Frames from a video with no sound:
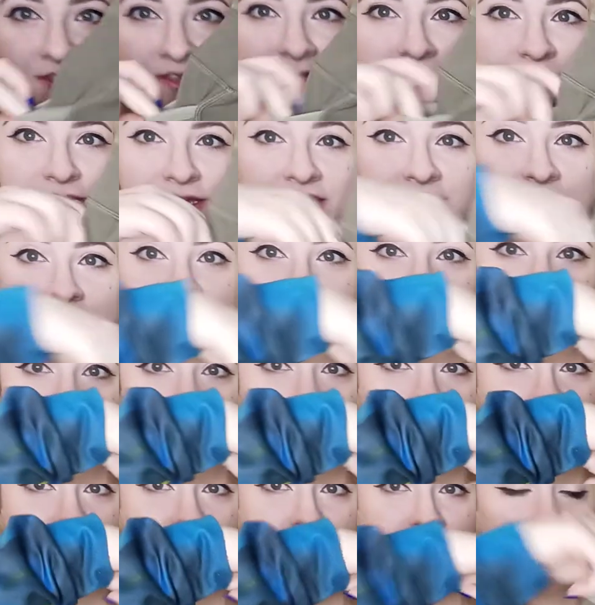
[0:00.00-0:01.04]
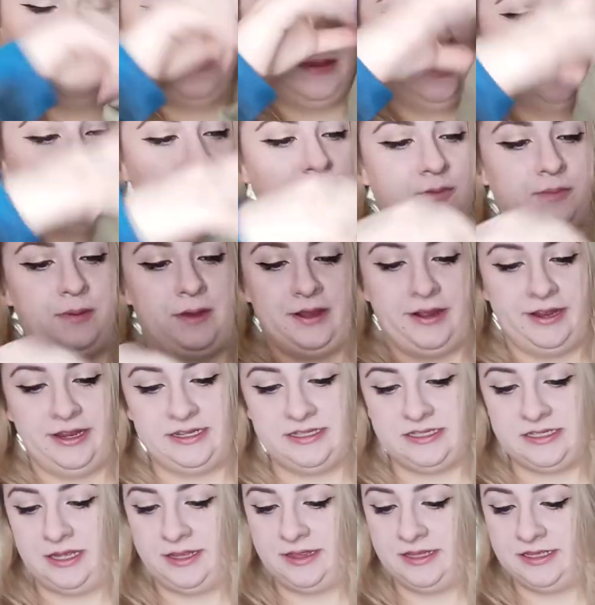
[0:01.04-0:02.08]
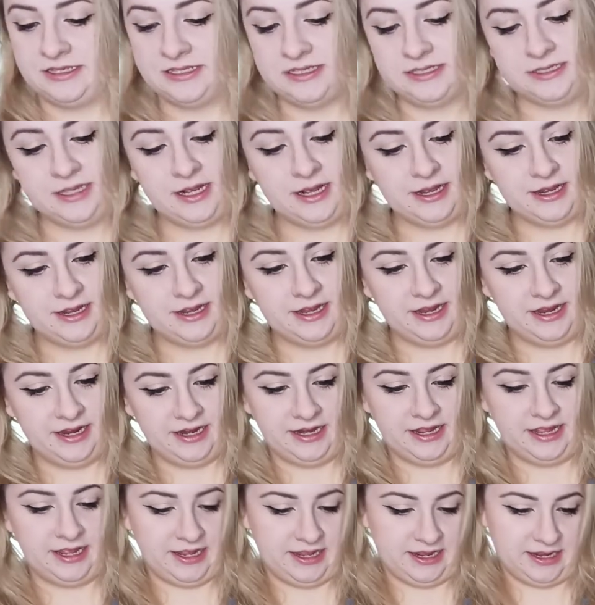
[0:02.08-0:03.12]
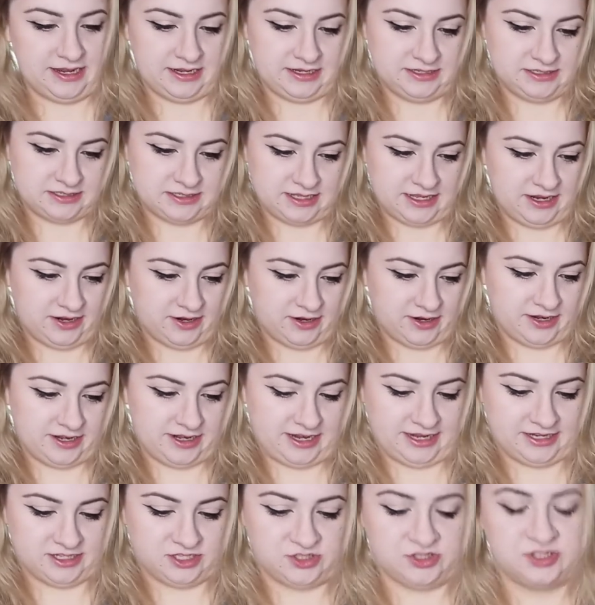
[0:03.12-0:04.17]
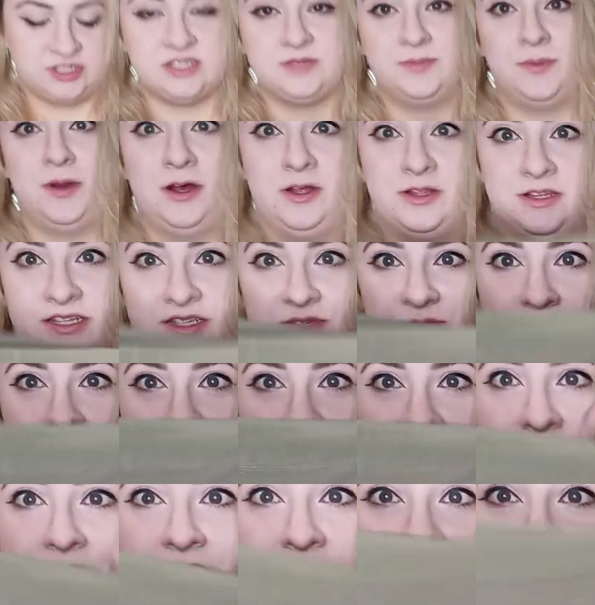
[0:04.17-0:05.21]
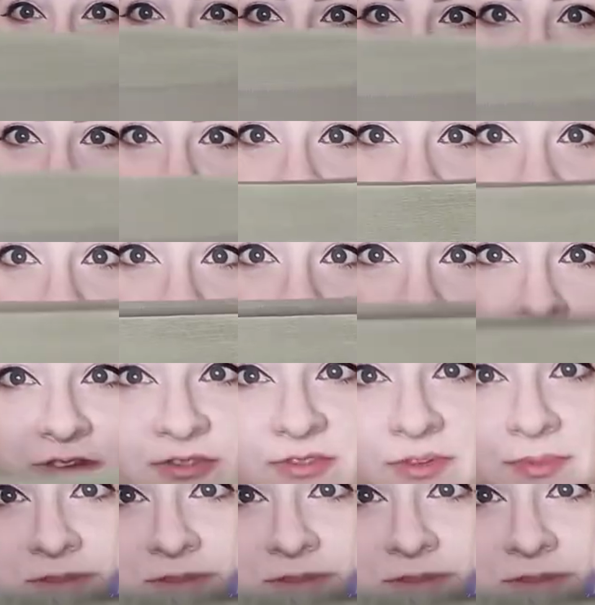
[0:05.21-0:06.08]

the big old pockets on the side and they are an extra small as well. So probably